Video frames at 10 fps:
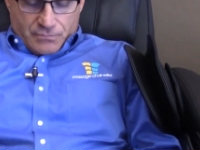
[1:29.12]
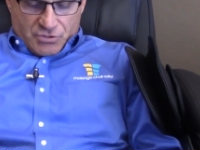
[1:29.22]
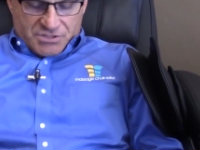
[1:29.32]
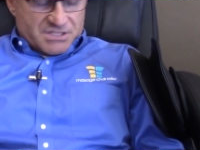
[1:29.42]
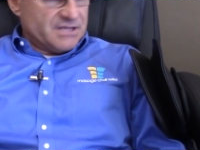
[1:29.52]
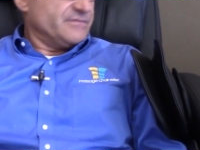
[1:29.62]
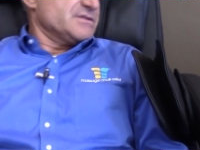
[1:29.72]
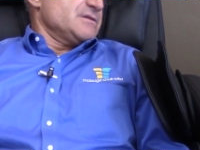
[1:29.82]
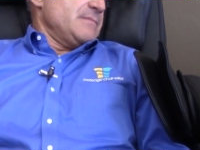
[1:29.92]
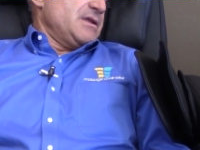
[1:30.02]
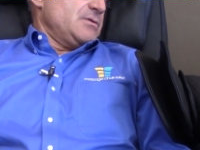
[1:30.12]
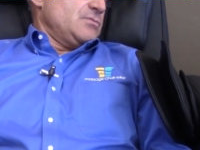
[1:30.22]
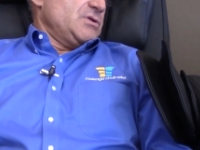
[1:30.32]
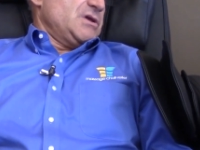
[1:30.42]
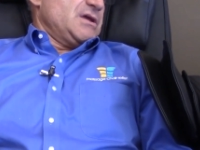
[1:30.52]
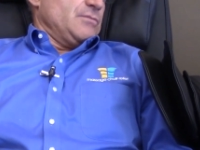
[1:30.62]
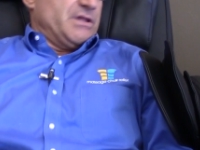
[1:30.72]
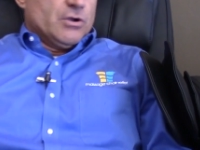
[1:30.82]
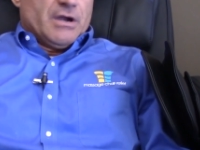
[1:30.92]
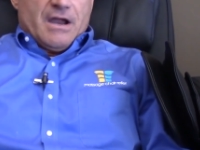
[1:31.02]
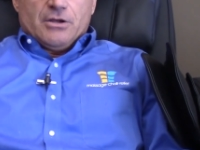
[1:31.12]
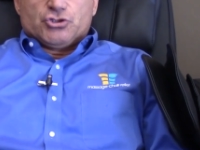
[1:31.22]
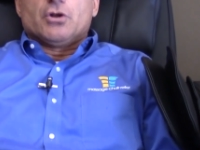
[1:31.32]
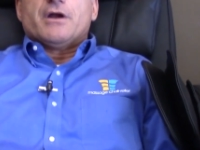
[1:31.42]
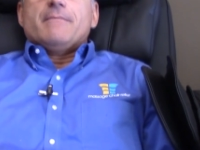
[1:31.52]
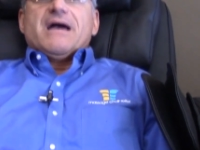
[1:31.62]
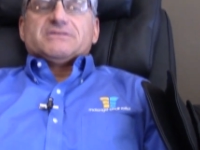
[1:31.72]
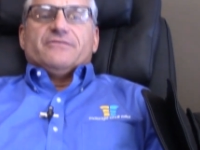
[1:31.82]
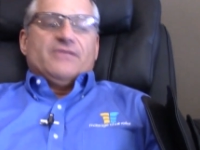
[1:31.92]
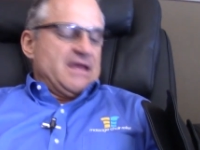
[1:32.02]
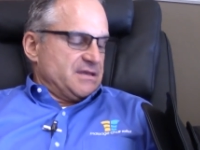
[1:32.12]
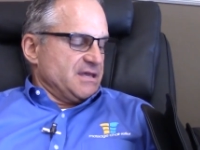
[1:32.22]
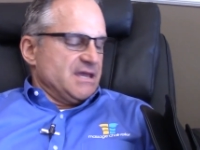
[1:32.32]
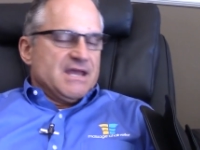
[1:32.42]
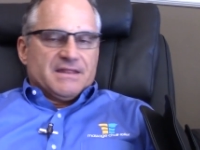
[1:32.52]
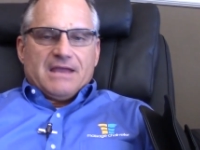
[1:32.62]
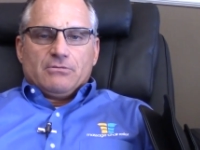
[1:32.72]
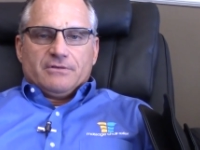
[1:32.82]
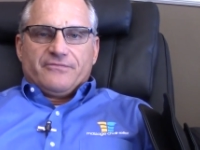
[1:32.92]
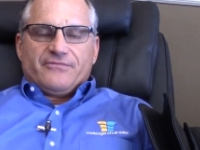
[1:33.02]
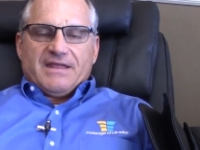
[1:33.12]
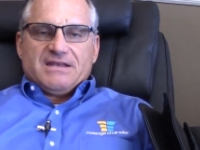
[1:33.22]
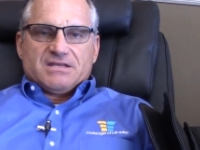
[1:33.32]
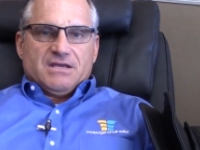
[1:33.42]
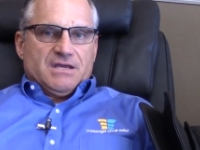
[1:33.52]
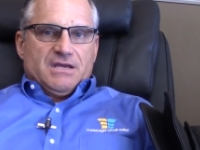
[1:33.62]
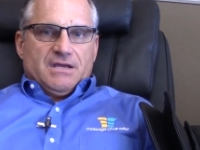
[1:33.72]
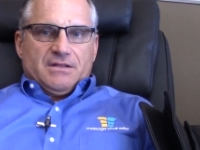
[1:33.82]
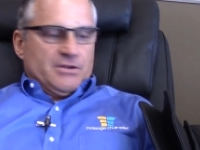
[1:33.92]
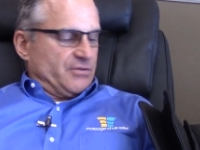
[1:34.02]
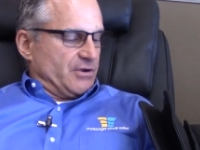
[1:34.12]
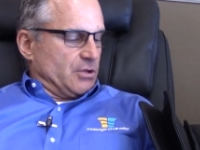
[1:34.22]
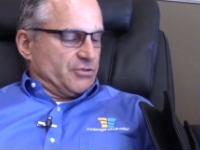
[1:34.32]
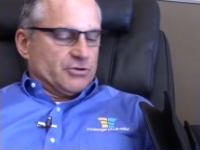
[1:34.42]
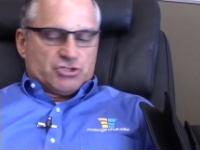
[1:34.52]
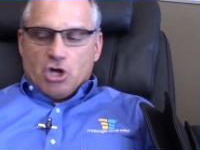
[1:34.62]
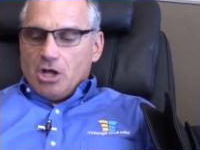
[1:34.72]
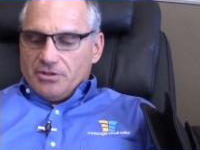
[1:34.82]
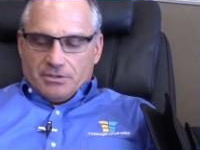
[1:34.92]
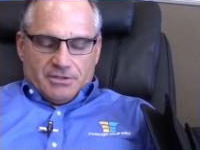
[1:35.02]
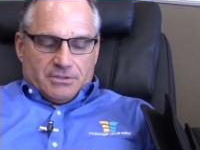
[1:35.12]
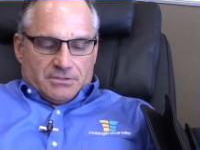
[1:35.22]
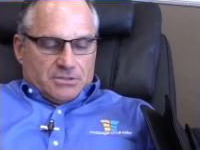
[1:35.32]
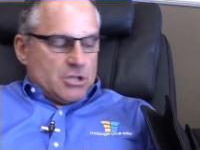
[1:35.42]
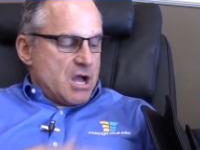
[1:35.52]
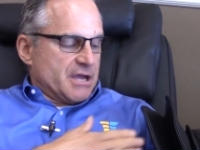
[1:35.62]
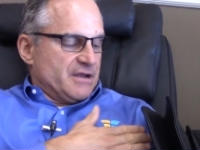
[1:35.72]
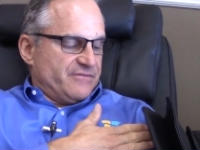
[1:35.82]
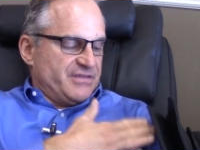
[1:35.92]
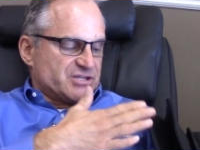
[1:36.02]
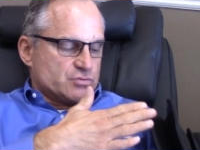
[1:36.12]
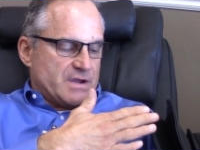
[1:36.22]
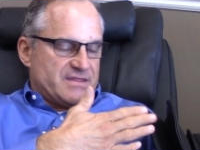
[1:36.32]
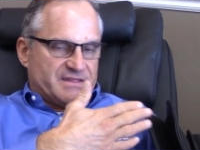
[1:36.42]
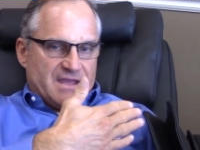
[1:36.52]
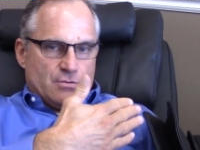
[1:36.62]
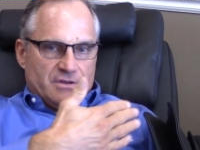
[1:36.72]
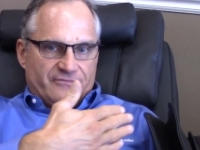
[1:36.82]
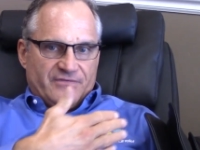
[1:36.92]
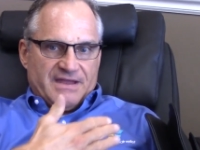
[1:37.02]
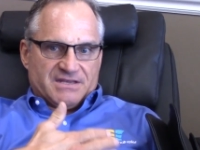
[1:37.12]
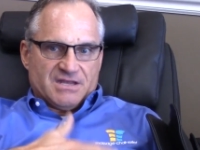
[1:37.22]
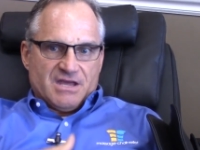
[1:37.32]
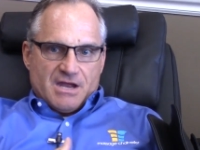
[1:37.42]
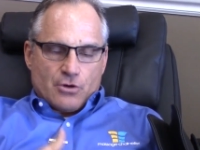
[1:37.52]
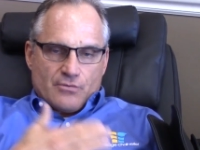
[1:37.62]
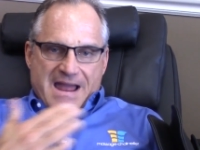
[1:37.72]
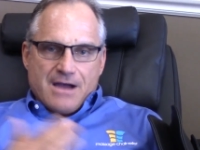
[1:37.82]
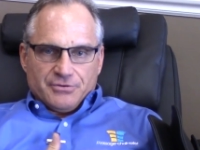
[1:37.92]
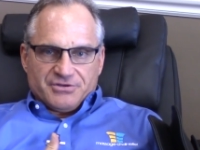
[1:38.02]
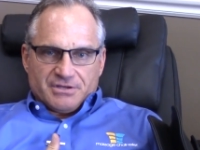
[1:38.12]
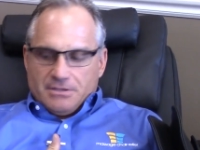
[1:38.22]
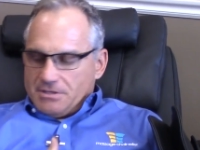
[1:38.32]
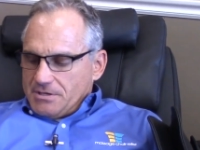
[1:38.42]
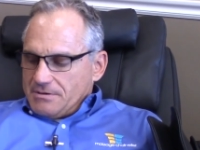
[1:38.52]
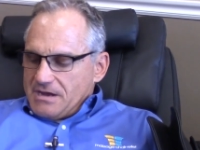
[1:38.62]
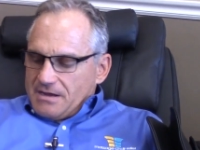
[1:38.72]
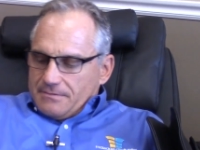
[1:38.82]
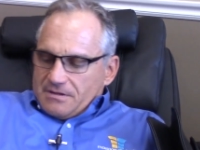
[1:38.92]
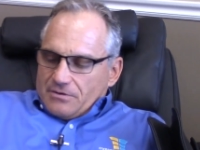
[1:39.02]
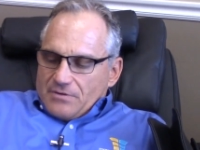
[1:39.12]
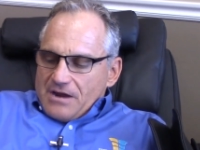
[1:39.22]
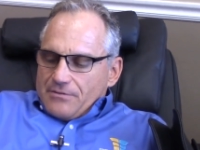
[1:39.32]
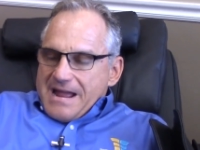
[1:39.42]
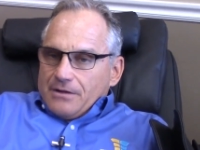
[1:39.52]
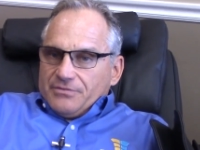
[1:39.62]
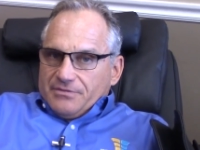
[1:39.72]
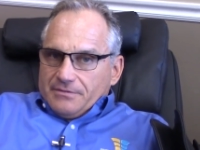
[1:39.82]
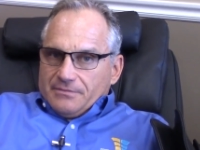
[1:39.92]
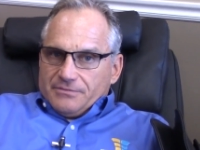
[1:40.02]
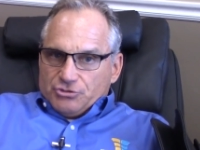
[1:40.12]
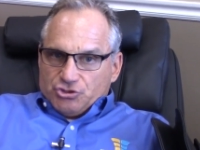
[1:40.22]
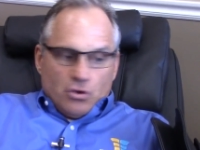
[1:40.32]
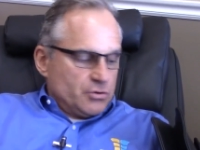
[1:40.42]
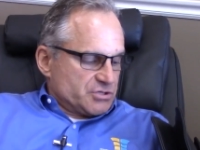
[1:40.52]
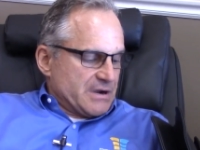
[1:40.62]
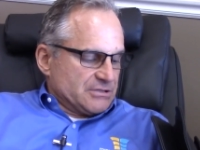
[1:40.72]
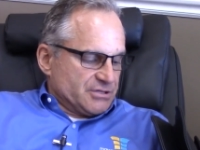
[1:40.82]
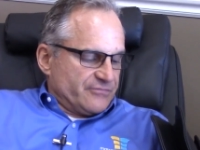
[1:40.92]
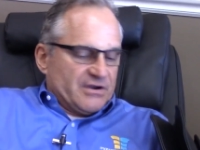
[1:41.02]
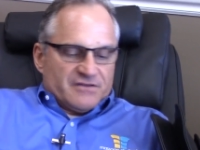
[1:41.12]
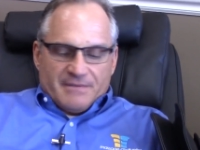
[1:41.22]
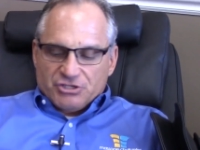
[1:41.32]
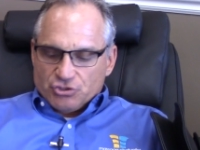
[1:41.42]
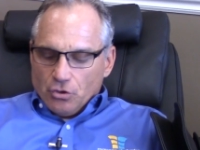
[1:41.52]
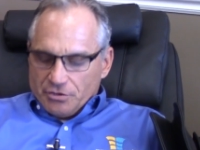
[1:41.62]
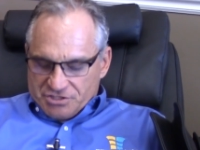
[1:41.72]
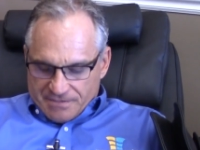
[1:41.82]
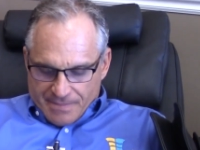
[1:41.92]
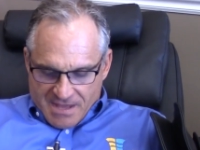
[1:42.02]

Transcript: We'll just give this a minute. When you get when the air, shoulder airbags inflate, they will inflate. They're they're they're, they're they're long enough this way that they will inflate around uh, around the shoulders, around to the front of my shoulders.